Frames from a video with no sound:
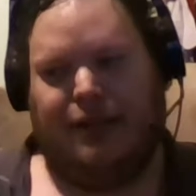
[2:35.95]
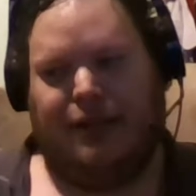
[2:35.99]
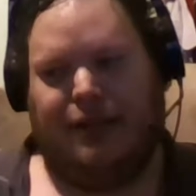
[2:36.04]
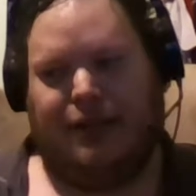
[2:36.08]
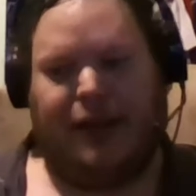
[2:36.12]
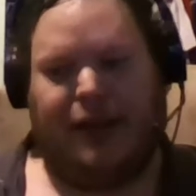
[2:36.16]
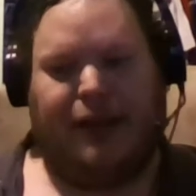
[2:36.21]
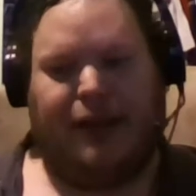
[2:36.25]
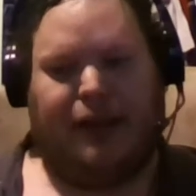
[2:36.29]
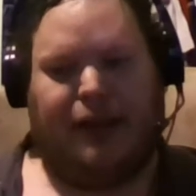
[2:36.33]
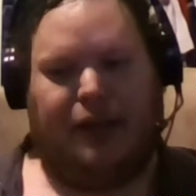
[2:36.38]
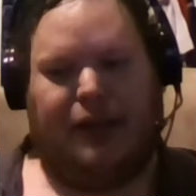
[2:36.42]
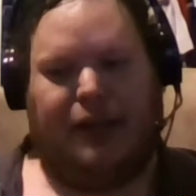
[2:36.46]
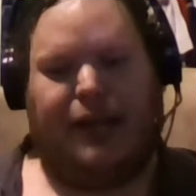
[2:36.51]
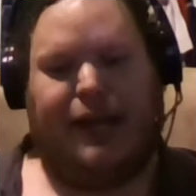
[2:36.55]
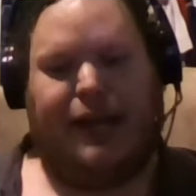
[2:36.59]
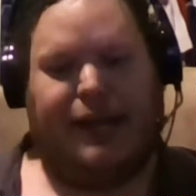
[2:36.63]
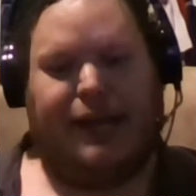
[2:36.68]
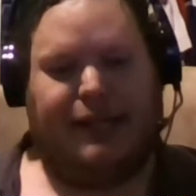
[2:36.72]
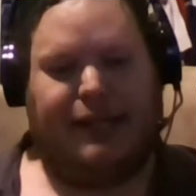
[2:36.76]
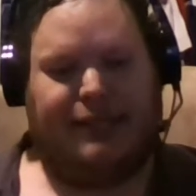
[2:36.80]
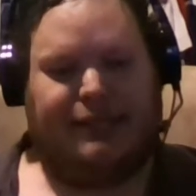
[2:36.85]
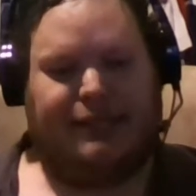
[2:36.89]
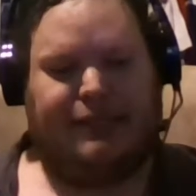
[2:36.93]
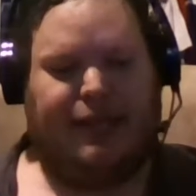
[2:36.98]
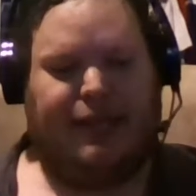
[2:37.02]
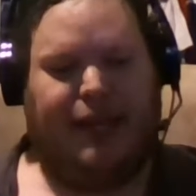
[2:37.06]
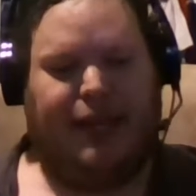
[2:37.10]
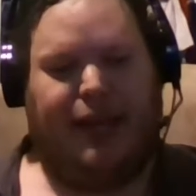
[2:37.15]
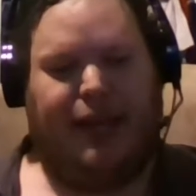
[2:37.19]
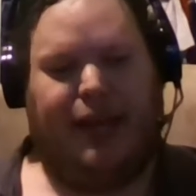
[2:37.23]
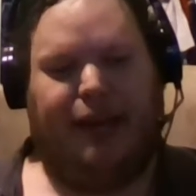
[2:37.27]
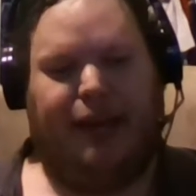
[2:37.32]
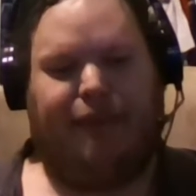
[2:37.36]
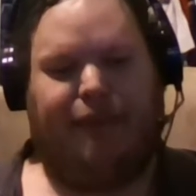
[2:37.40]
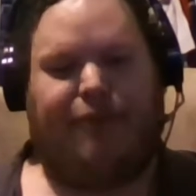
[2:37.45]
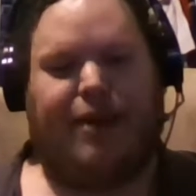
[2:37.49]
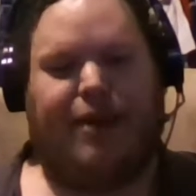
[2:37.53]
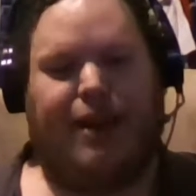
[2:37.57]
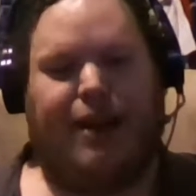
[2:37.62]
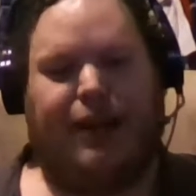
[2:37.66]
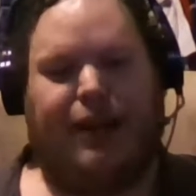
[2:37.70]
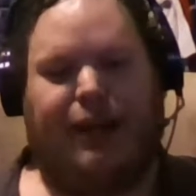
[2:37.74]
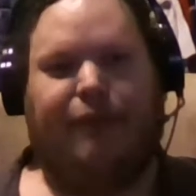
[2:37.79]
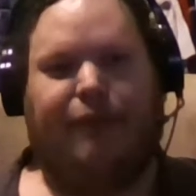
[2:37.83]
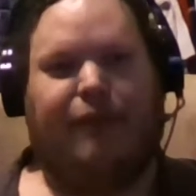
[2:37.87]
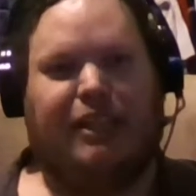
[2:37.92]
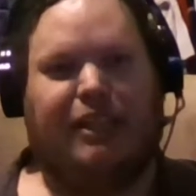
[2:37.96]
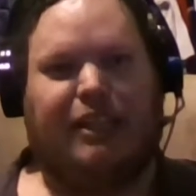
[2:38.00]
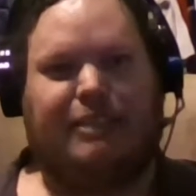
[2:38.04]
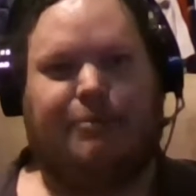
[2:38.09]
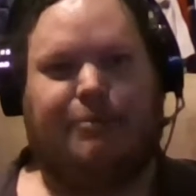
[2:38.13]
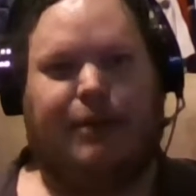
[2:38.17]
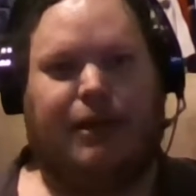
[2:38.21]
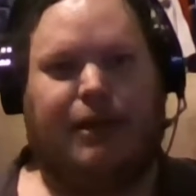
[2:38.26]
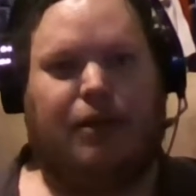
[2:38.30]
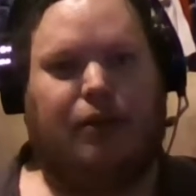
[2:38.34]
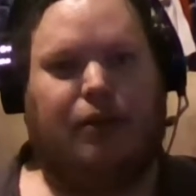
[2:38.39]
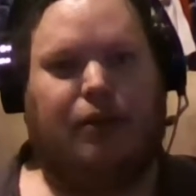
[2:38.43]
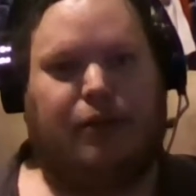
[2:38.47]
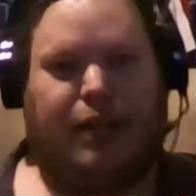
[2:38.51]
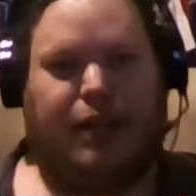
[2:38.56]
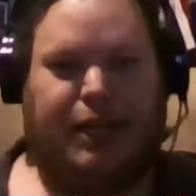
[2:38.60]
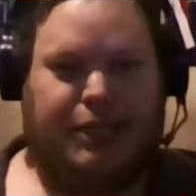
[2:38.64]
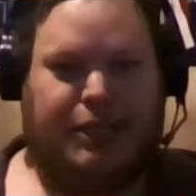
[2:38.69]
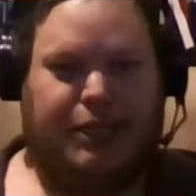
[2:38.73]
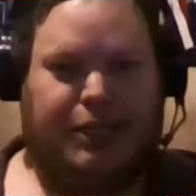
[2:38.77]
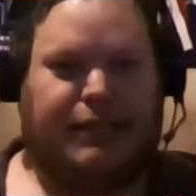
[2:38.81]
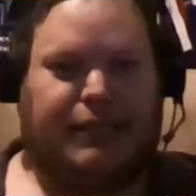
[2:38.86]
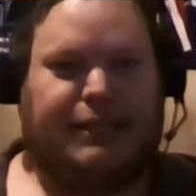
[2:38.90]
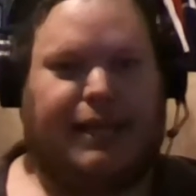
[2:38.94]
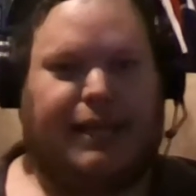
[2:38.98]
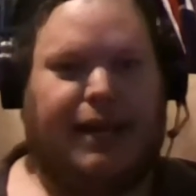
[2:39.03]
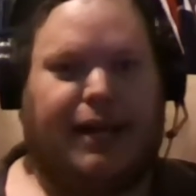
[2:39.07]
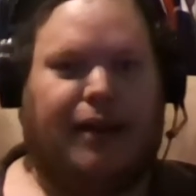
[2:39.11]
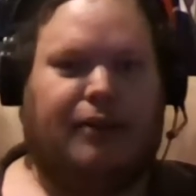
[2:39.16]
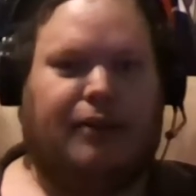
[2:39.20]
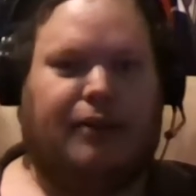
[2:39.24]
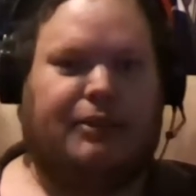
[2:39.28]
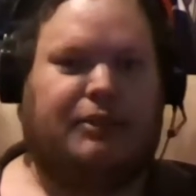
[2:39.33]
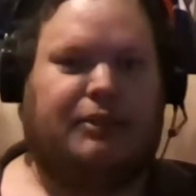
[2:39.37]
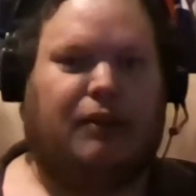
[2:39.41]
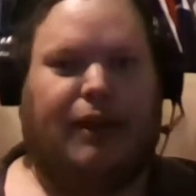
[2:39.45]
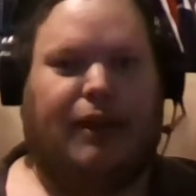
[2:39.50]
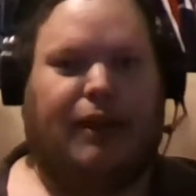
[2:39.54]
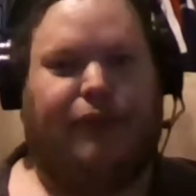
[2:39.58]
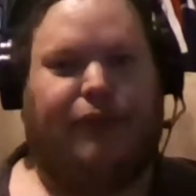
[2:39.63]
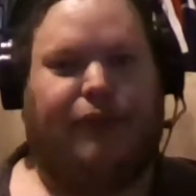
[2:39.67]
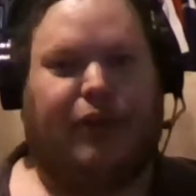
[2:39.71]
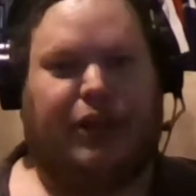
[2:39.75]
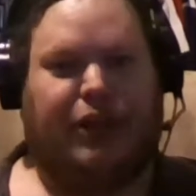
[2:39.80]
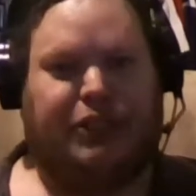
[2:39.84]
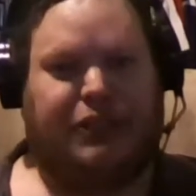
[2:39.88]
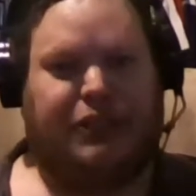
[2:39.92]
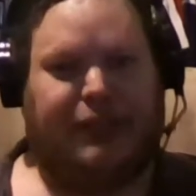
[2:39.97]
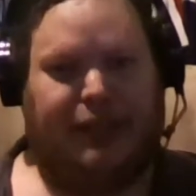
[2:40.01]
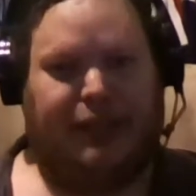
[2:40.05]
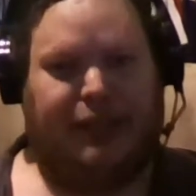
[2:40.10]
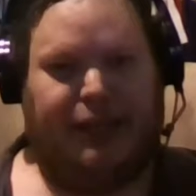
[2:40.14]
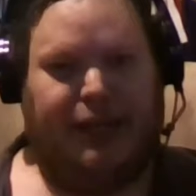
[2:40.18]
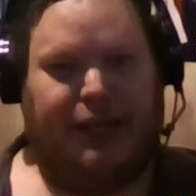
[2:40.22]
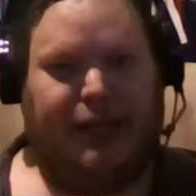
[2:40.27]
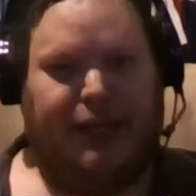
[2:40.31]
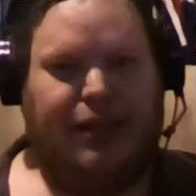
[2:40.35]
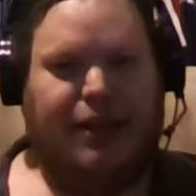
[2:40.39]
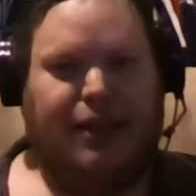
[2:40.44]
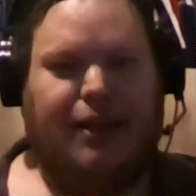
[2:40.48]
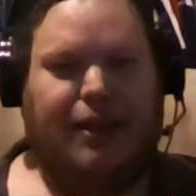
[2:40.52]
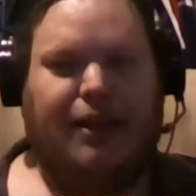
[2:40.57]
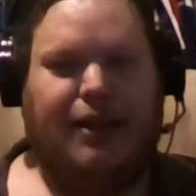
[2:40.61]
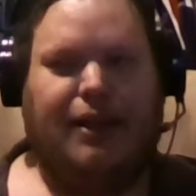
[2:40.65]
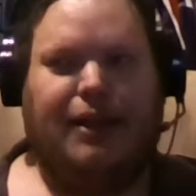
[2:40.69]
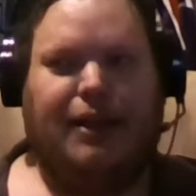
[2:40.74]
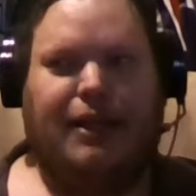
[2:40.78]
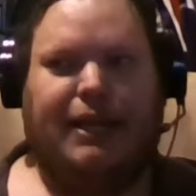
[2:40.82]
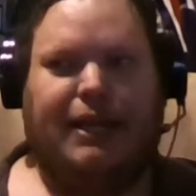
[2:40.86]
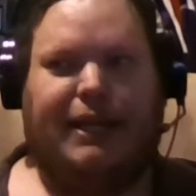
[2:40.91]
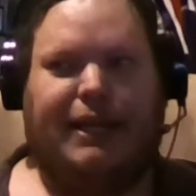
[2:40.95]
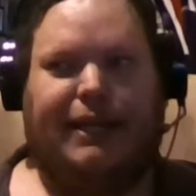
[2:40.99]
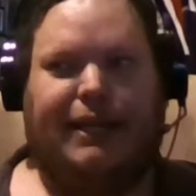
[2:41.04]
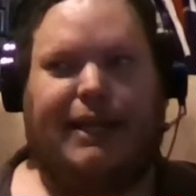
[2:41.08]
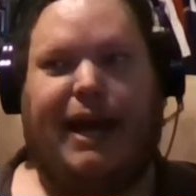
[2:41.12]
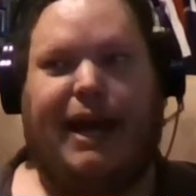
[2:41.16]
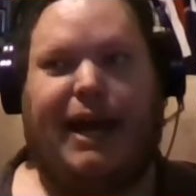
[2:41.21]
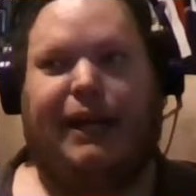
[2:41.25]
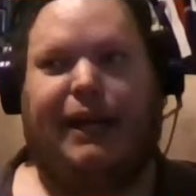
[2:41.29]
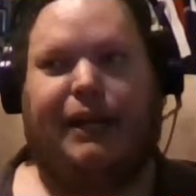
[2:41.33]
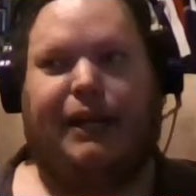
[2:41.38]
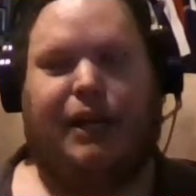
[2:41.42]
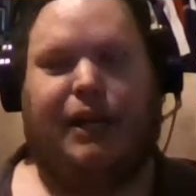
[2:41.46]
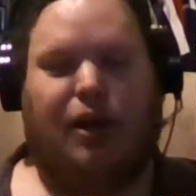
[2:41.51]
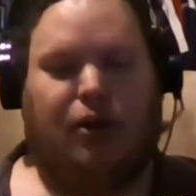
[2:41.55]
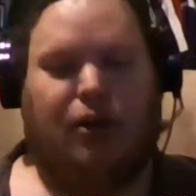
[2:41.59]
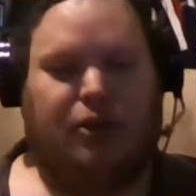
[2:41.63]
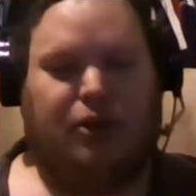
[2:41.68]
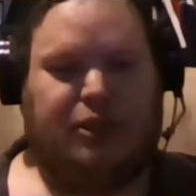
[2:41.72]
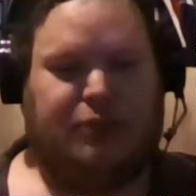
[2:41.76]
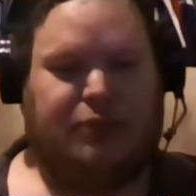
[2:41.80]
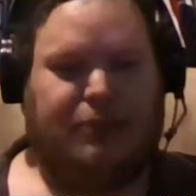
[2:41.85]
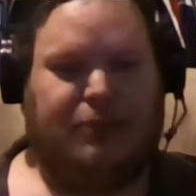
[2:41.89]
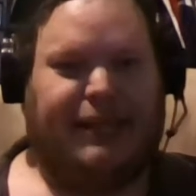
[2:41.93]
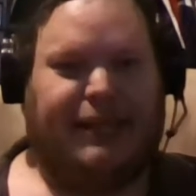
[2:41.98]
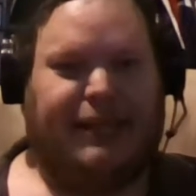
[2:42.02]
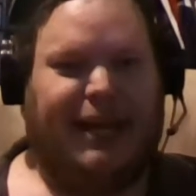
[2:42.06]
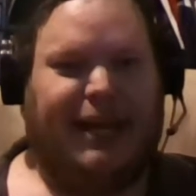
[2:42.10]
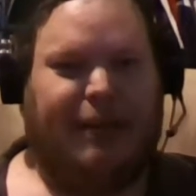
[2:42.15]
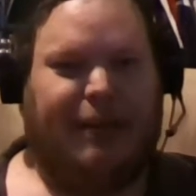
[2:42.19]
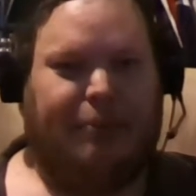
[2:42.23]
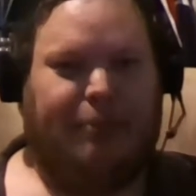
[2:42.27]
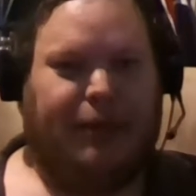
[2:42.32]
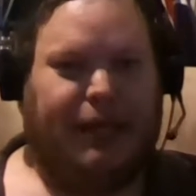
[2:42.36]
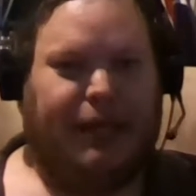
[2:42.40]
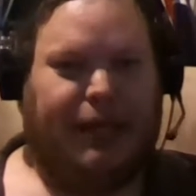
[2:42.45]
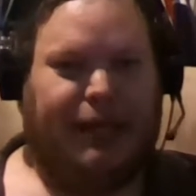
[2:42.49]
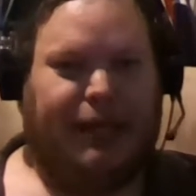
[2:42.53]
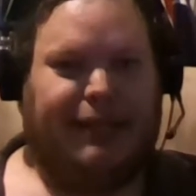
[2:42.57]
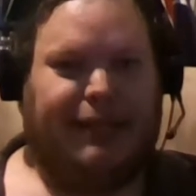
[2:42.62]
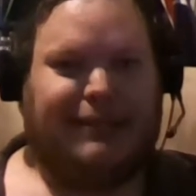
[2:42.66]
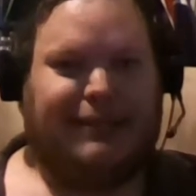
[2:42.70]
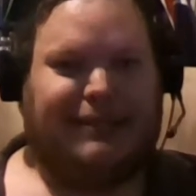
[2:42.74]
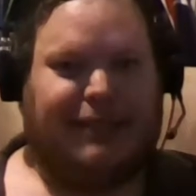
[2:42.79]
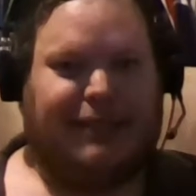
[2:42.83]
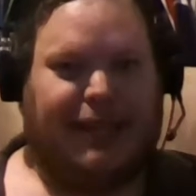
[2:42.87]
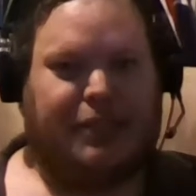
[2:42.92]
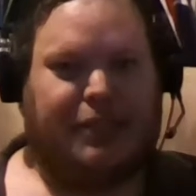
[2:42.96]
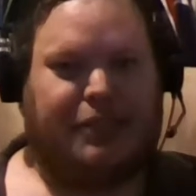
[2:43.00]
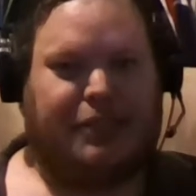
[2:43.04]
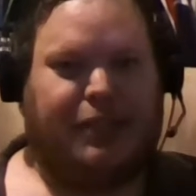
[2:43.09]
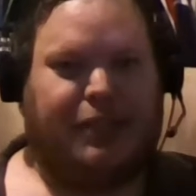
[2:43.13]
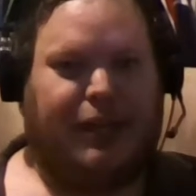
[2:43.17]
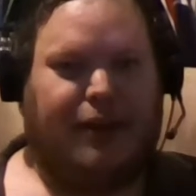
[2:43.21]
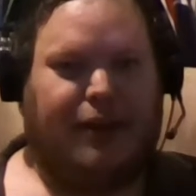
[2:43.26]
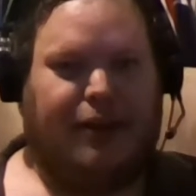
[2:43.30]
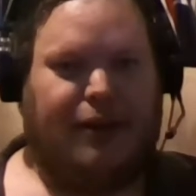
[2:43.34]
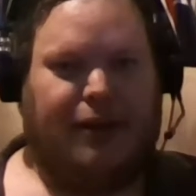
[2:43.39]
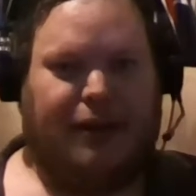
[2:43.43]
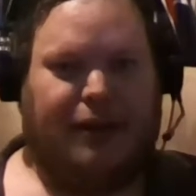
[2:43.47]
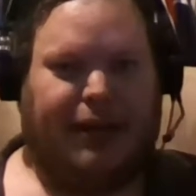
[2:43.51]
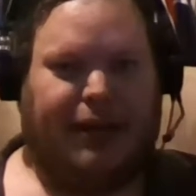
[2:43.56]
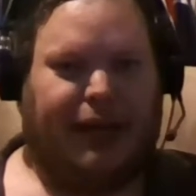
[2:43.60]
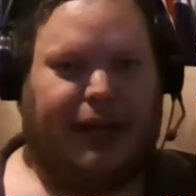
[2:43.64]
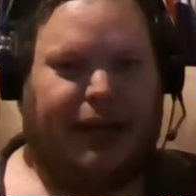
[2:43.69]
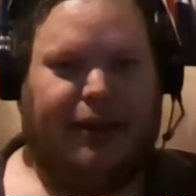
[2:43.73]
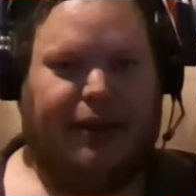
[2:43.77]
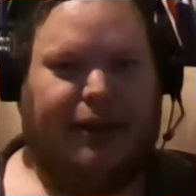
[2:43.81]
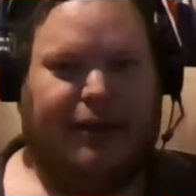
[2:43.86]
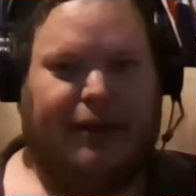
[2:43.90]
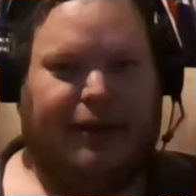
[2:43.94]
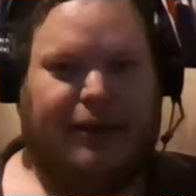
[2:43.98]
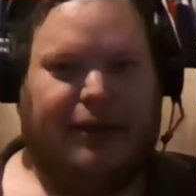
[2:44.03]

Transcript: nonetheless, he finally convinced me to go get checked out. So I officially diagnosed with diabetes last year, like in